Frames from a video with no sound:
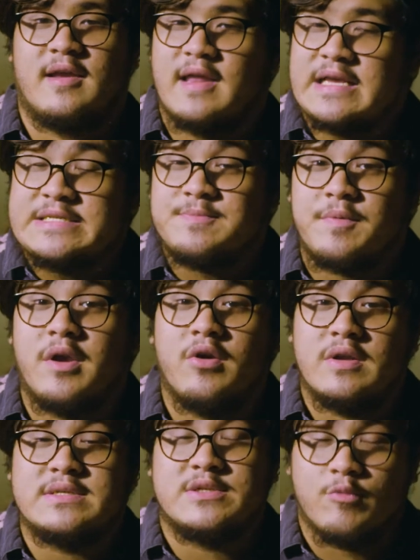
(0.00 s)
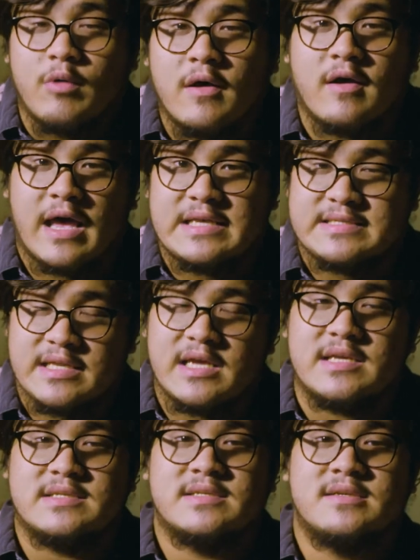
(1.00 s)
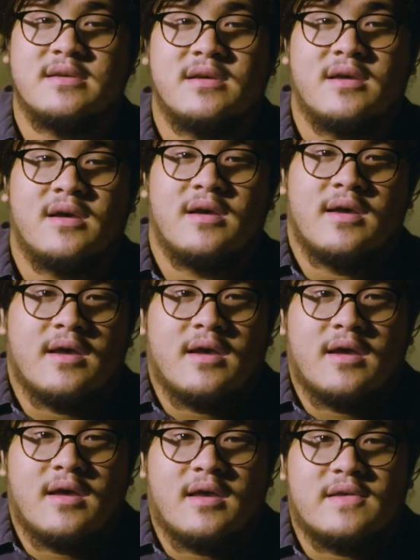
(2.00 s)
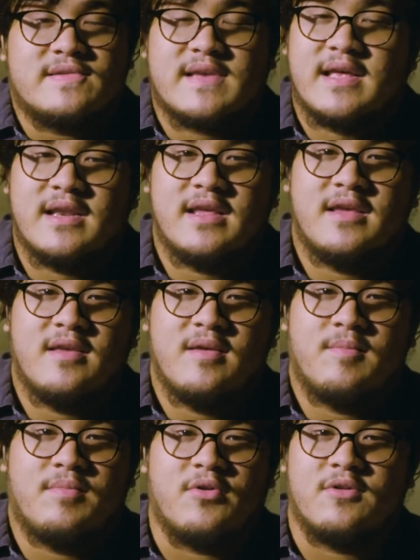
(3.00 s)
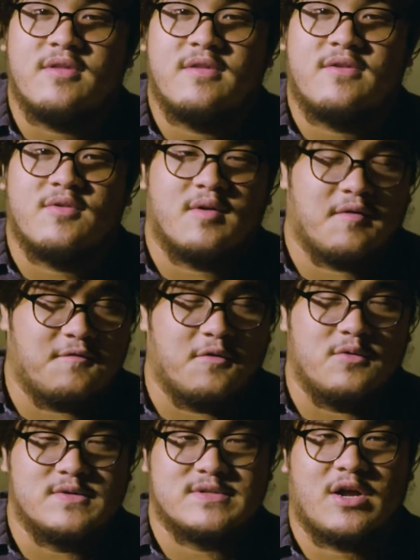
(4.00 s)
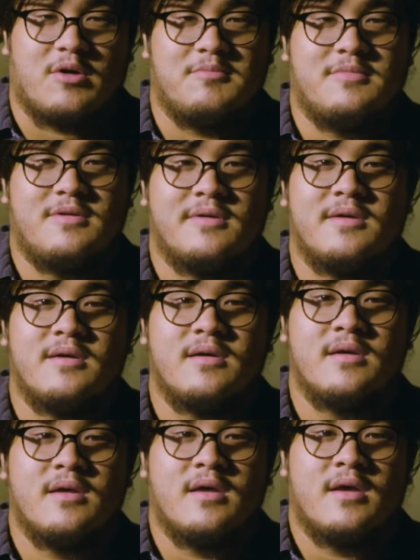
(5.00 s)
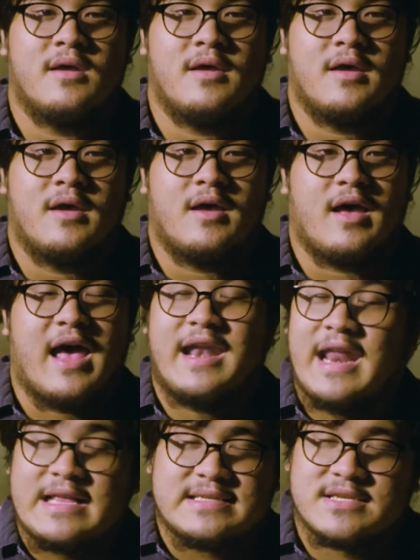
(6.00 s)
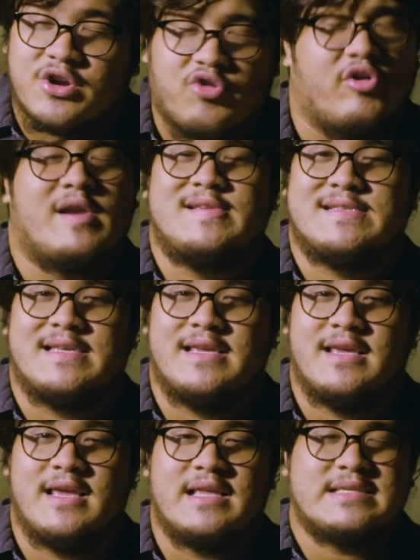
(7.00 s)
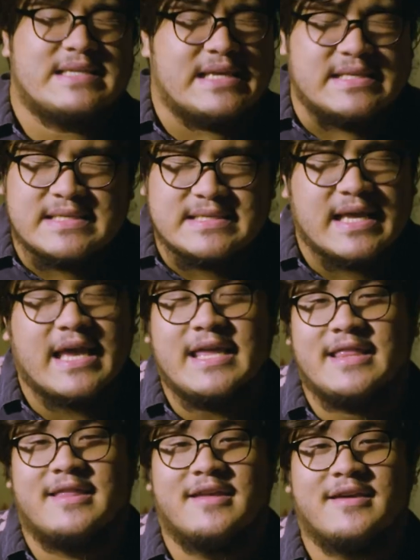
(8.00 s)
and experience the world as it is, suddenly put to a full stop. And that's crazy. It's insane.